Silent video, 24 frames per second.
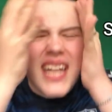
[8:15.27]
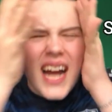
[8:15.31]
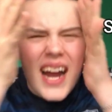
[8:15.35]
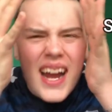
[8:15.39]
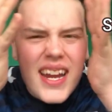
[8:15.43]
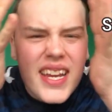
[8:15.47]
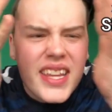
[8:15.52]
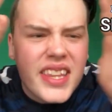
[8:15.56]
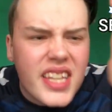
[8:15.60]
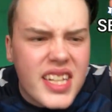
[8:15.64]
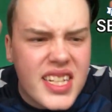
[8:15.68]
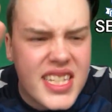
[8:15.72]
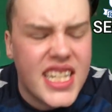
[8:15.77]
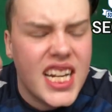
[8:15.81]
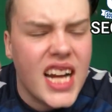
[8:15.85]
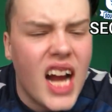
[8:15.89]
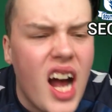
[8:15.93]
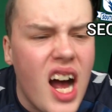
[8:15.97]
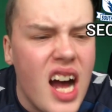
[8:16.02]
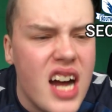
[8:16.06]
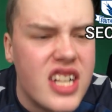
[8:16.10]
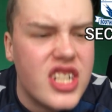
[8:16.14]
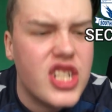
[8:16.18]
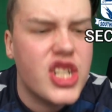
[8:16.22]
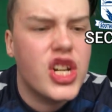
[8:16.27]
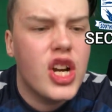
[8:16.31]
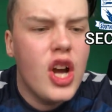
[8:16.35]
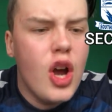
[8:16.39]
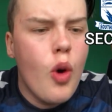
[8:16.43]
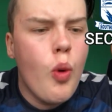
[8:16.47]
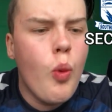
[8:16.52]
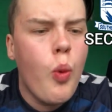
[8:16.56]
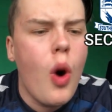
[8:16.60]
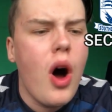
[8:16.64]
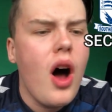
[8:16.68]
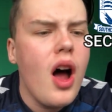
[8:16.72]
take the touch?
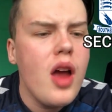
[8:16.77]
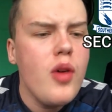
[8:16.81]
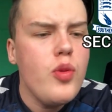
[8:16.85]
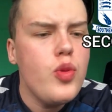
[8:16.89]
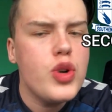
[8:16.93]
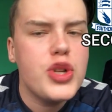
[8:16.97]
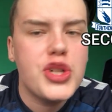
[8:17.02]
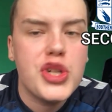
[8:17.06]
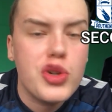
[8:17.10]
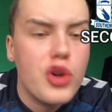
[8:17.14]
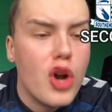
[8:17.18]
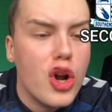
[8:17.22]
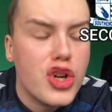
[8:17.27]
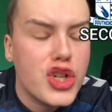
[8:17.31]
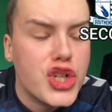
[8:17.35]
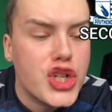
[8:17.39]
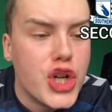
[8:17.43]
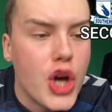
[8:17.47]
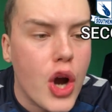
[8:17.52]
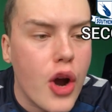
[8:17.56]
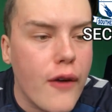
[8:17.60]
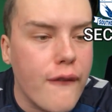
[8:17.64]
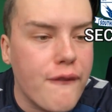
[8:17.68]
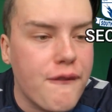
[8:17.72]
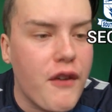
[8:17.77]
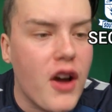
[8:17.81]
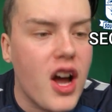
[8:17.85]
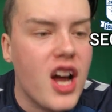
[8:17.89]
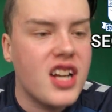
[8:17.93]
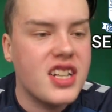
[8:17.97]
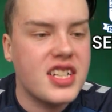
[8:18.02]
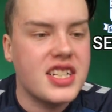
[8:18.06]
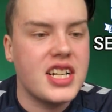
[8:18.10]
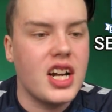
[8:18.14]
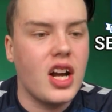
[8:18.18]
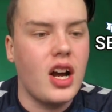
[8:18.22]
Why would you not shoot
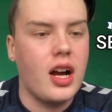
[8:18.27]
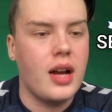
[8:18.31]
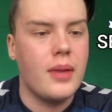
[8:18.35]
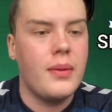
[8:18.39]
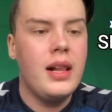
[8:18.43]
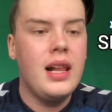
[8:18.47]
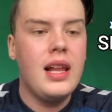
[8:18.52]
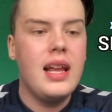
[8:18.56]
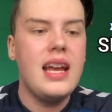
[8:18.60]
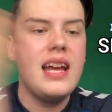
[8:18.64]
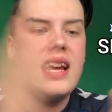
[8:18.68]
first time?